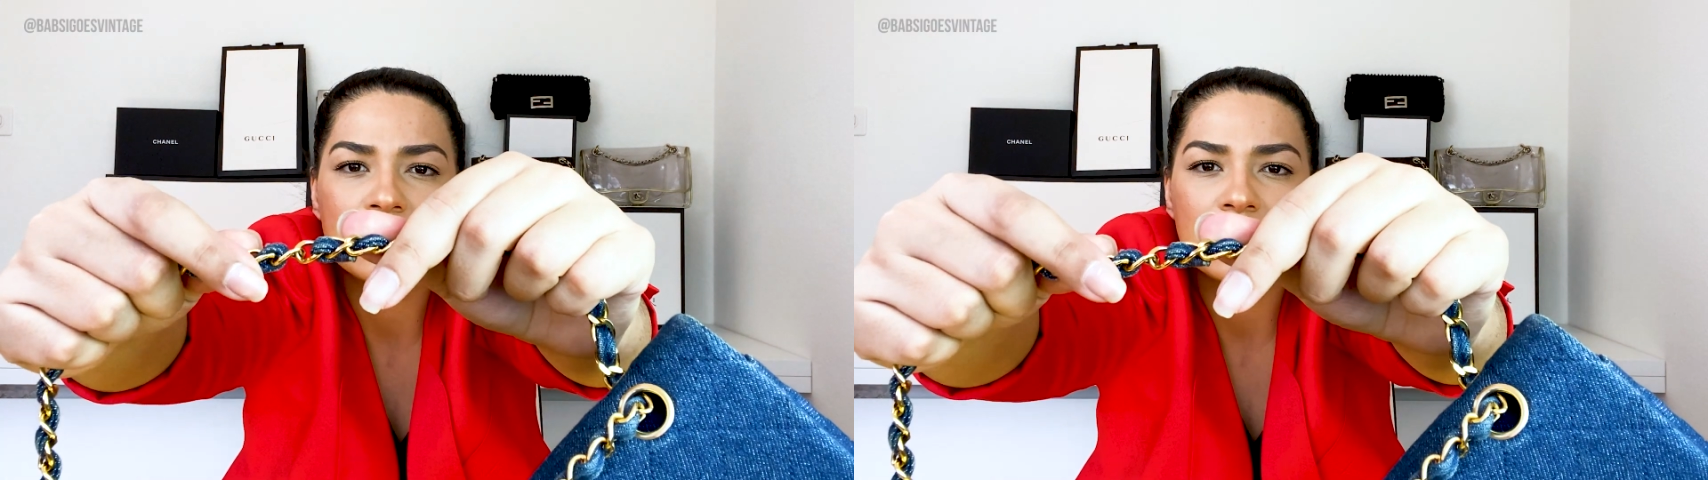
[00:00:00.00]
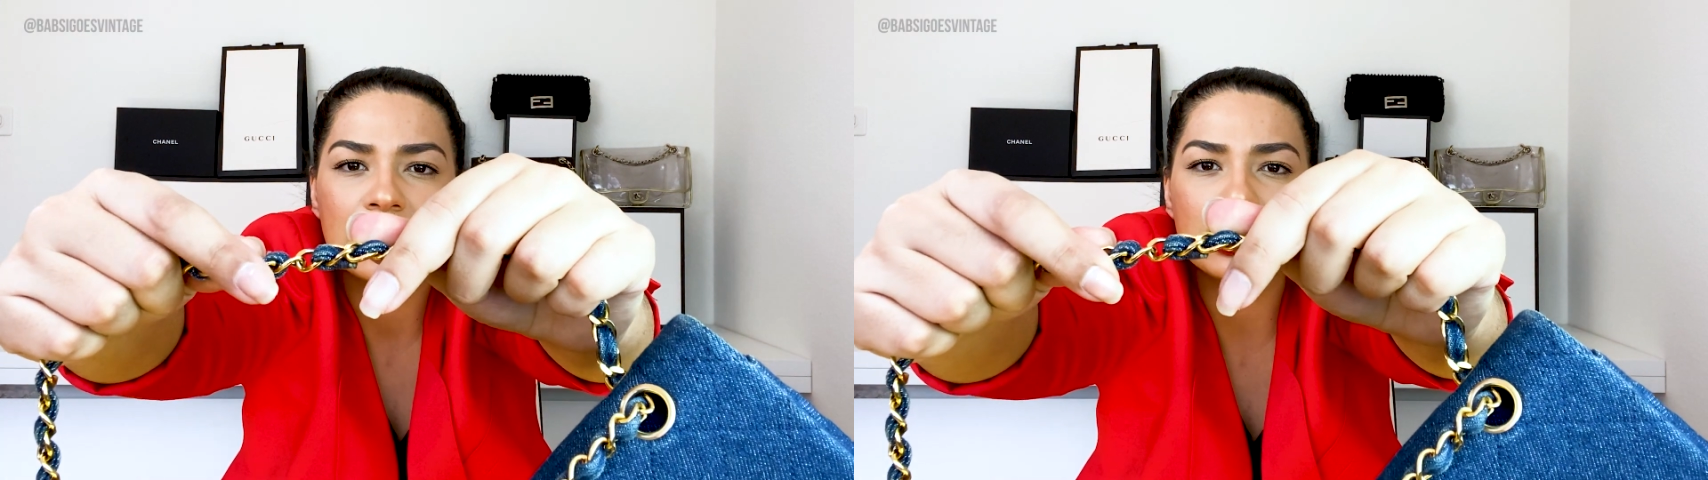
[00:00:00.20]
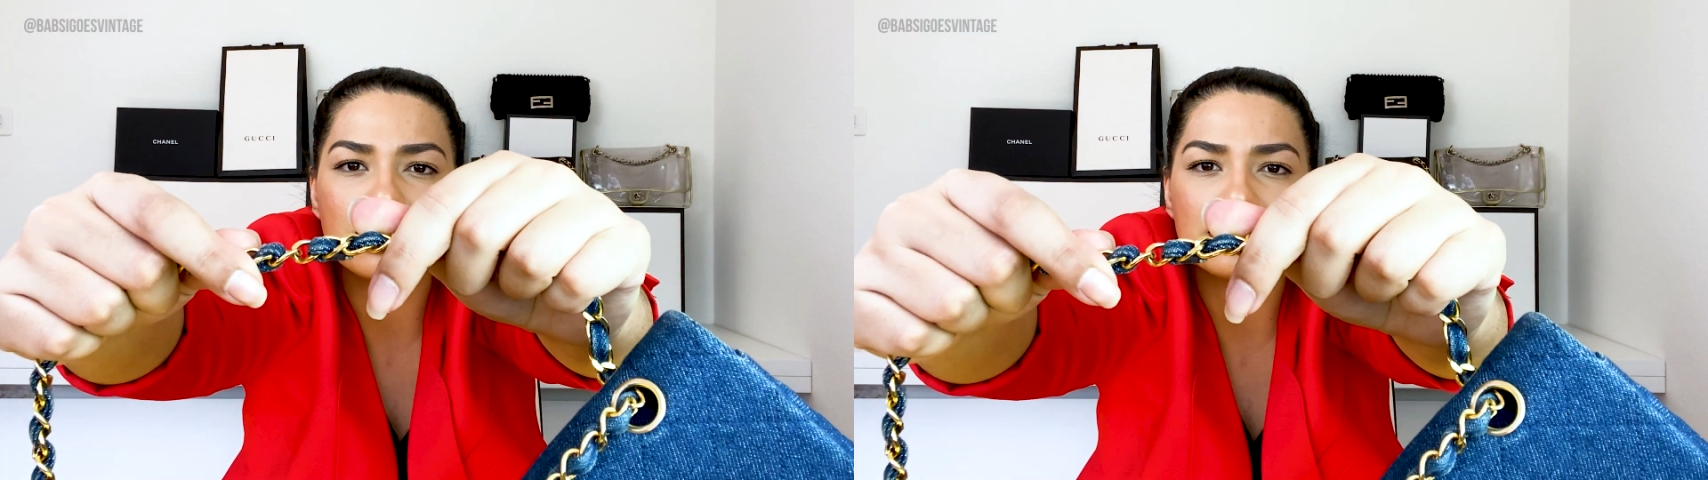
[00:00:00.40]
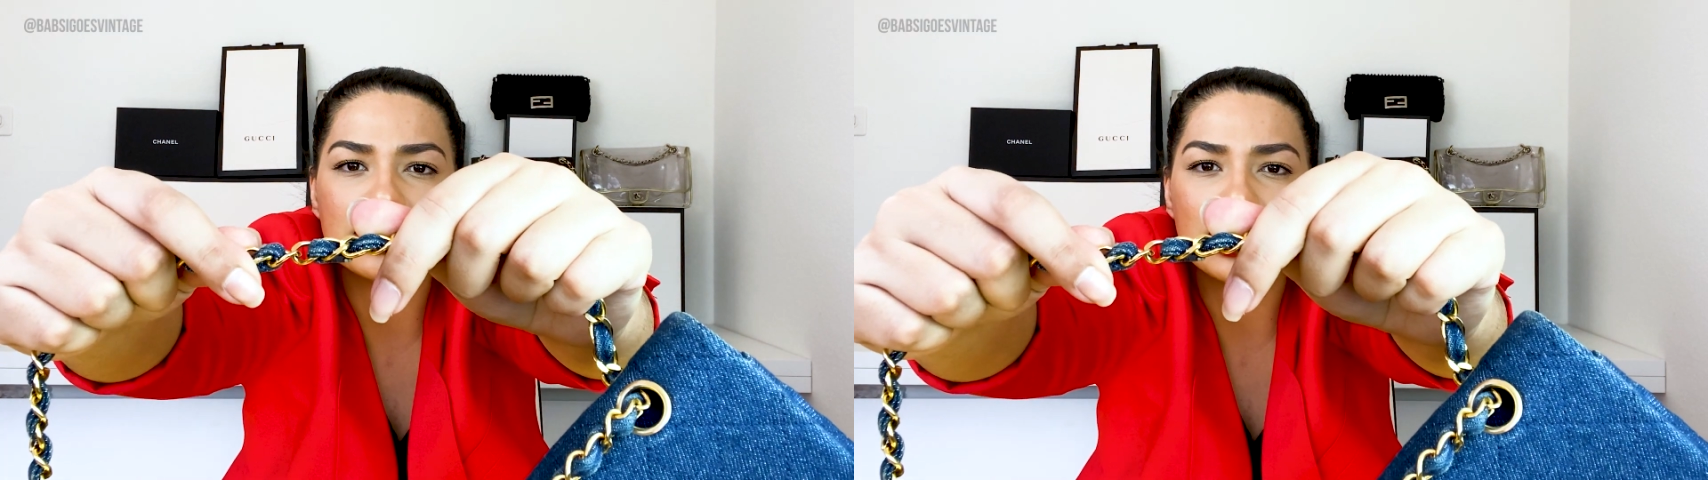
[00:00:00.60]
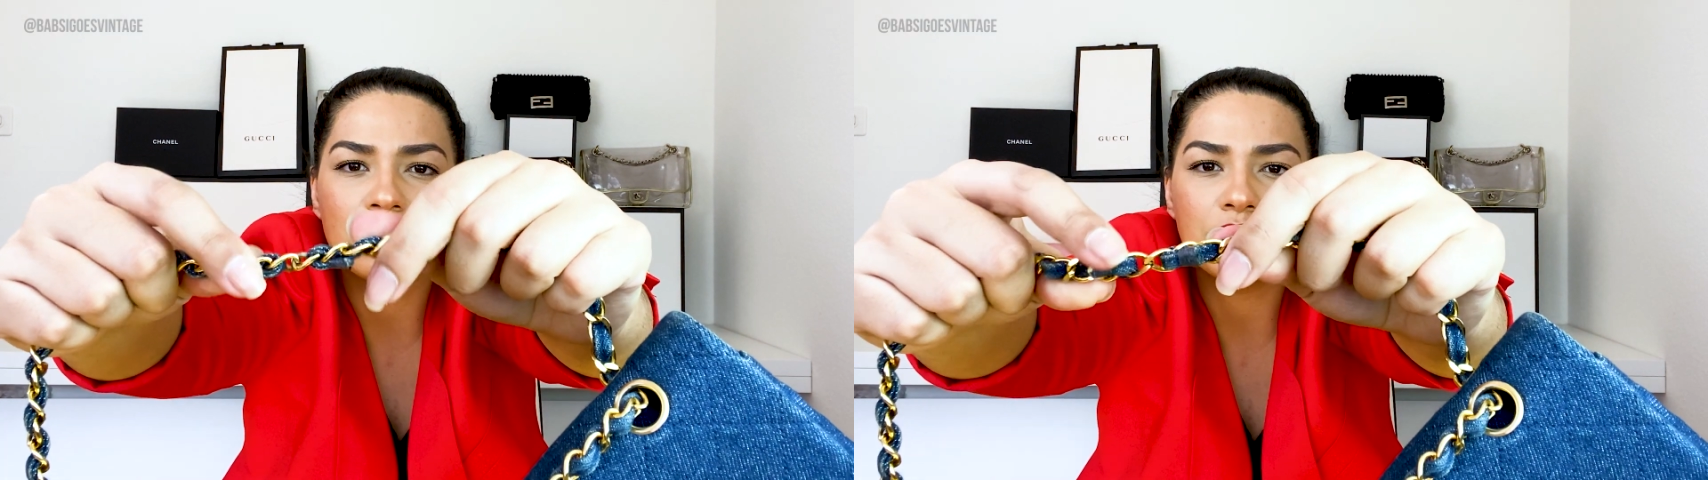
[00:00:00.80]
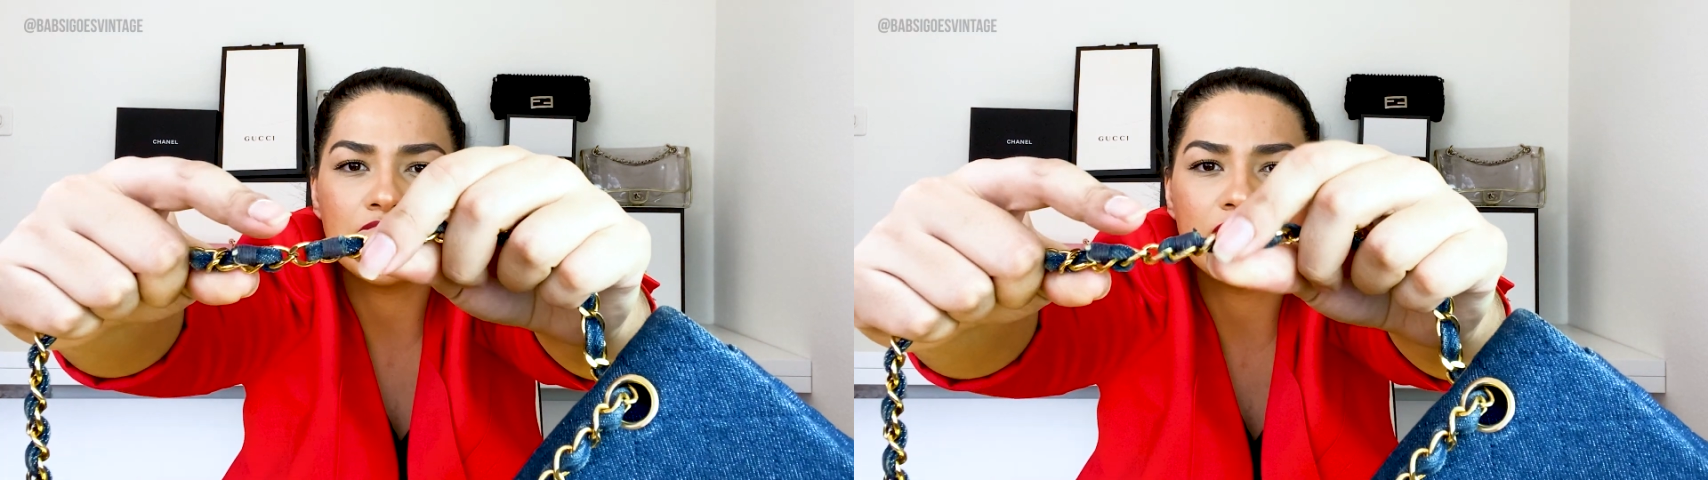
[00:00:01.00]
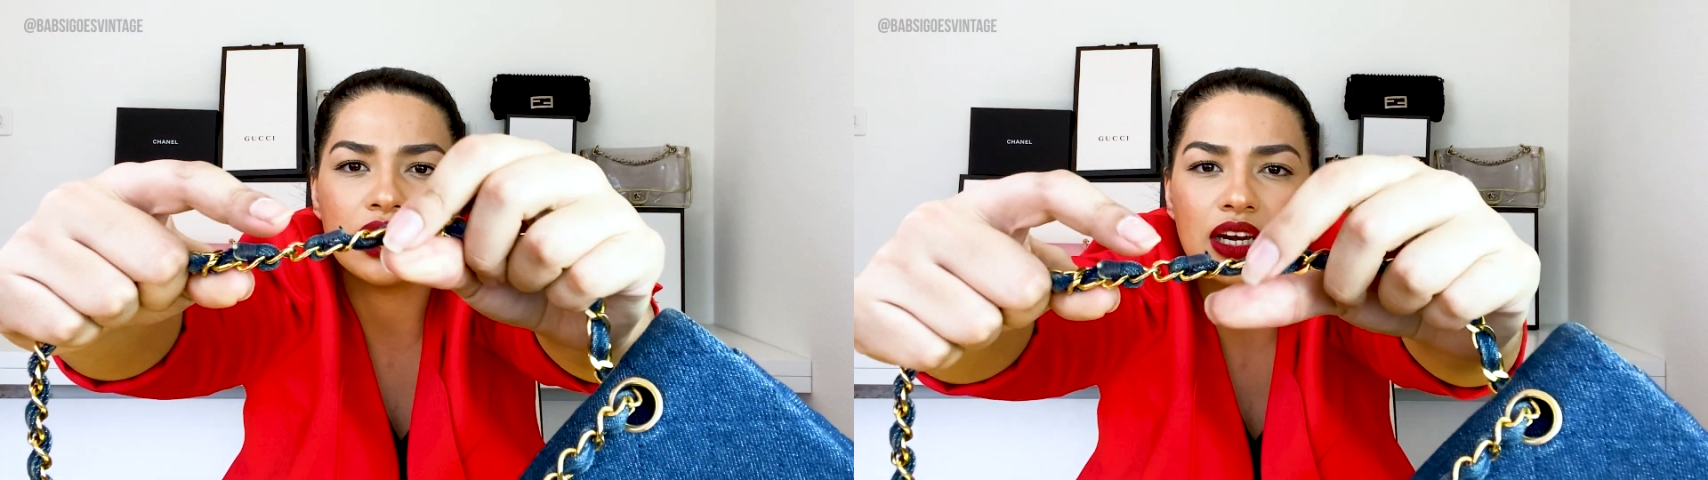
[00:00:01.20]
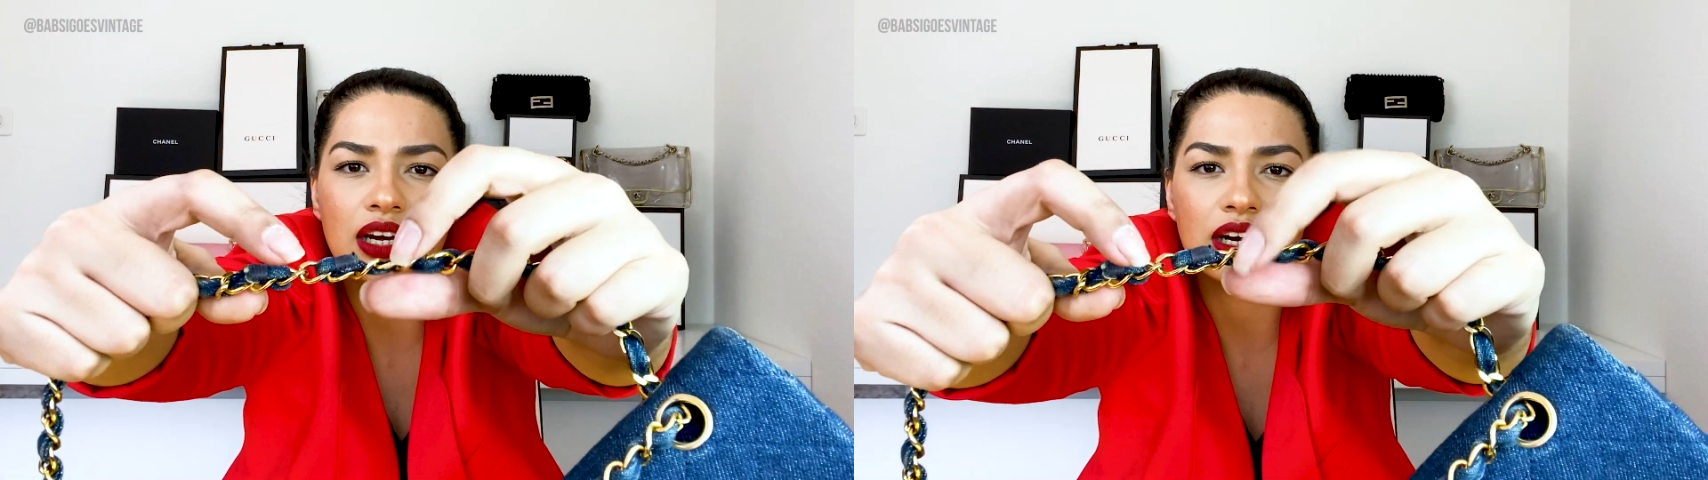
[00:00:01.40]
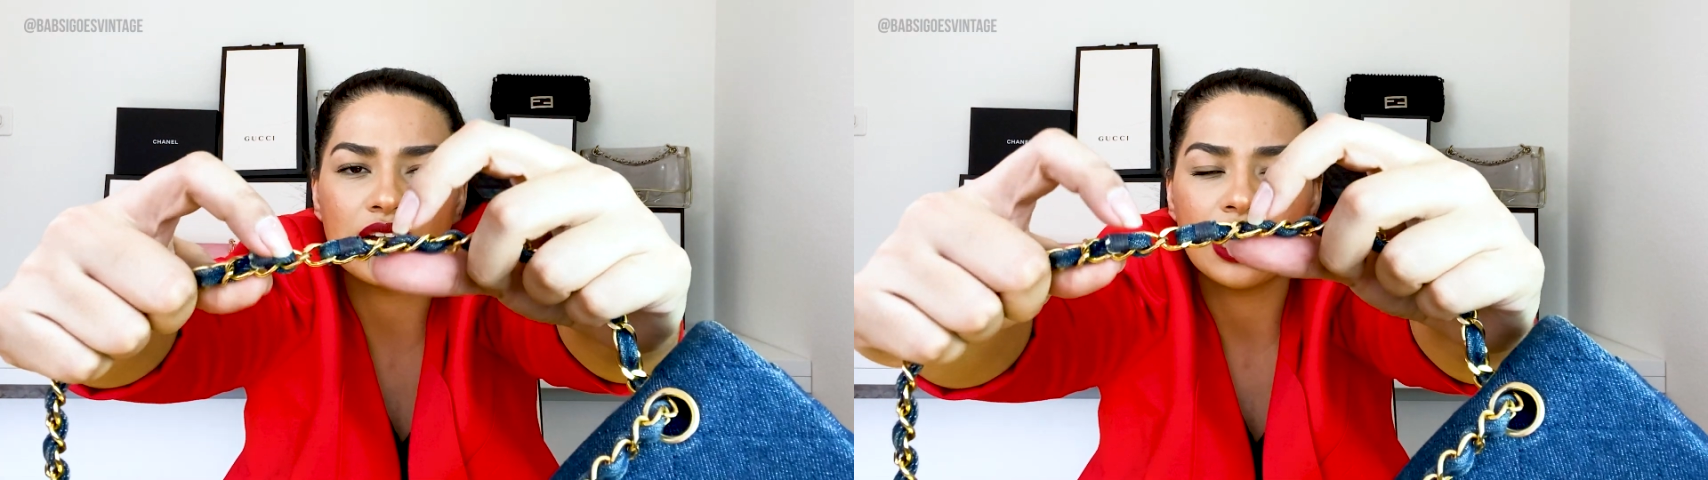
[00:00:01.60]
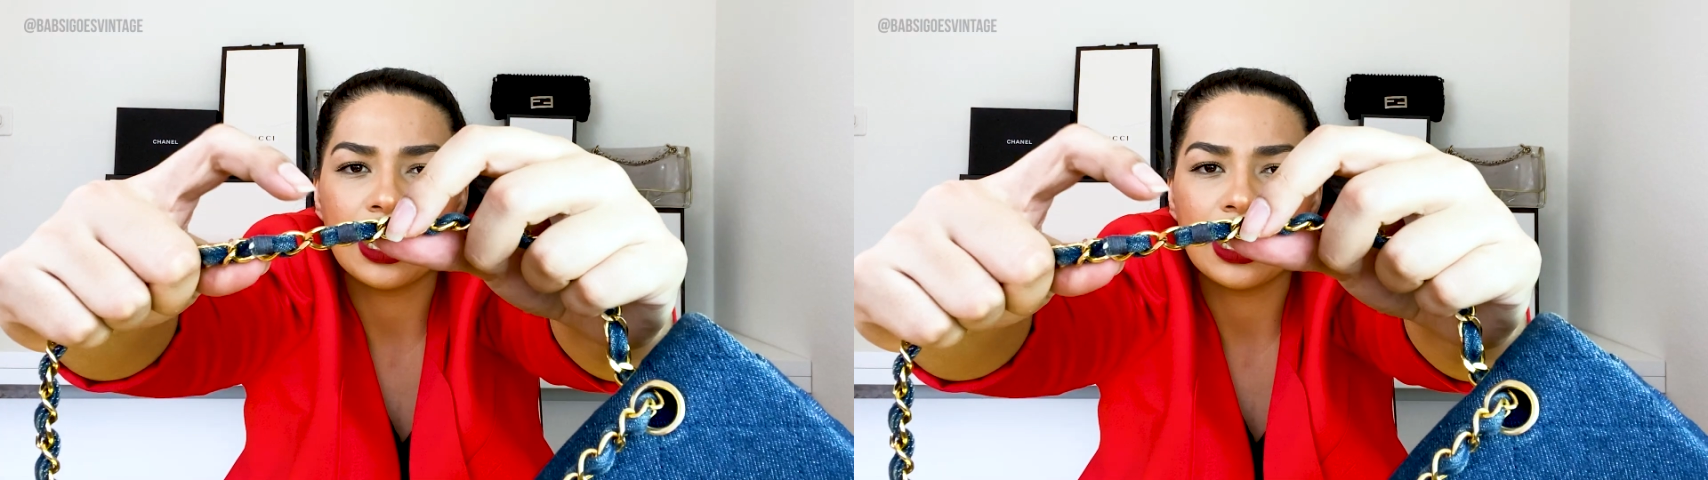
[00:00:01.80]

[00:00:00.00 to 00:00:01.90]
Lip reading: little denim here